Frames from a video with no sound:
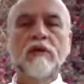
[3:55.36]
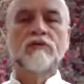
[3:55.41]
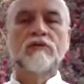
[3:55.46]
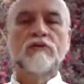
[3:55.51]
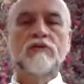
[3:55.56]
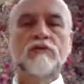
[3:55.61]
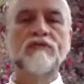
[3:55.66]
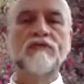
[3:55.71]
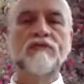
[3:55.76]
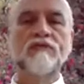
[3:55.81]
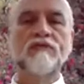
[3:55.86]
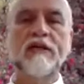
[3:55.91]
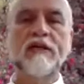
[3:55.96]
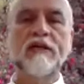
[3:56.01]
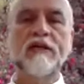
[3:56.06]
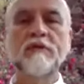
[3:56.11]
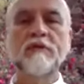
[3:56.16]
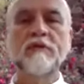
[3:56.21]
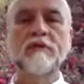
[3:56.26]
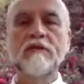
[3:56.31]
whose
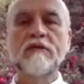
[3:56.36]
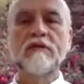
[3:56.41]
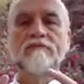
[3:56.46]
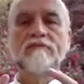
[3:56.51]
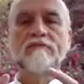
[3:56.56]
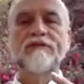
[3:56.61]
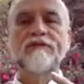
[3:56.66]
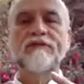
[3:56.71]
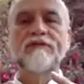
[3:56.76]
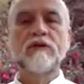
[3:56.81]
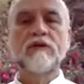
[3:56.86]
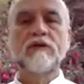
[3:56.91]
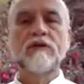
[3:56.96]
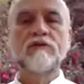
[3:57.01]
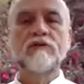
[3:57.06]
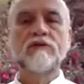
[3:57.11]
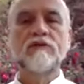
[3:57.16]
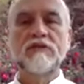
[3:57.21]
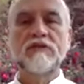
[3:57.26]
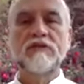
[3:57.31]
family
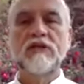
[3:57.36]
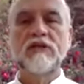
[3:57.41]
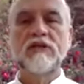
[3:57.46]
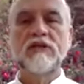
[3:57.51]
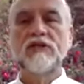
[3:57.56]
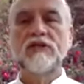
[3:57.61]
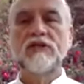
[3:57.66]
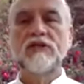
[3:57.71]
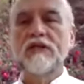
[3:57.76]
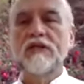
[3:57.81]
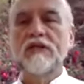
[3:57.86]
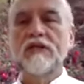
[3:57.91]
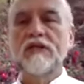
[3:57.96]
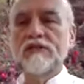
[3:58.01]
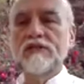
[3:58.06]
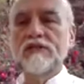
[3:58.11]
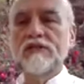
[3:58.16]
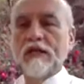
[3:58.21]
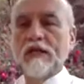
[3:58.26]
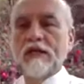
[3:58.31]
followed the
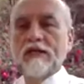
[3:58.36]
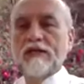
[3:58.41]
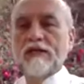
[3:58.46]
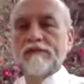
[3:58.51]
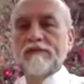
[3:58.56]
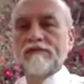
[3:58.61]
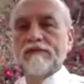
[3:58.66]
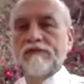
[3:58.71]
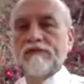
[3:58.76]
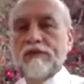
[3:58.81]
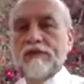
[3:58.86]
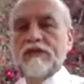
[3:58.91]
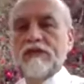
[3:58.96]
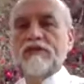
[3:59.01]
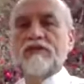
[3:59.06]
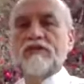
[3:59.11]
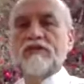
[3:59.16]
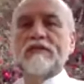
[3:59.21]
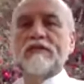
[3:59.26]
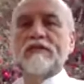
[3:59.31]
teachings of
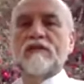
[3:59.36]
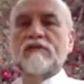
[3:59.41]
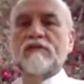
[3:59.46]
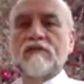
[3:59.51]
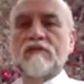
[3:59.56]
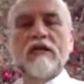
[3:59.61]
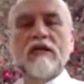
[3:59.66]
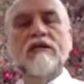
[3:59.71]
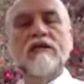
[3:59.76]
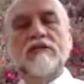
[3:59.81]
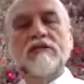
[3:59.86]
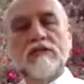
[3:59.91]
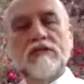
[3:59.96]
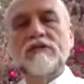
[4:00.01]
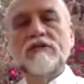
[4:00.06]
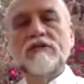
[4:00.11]
this great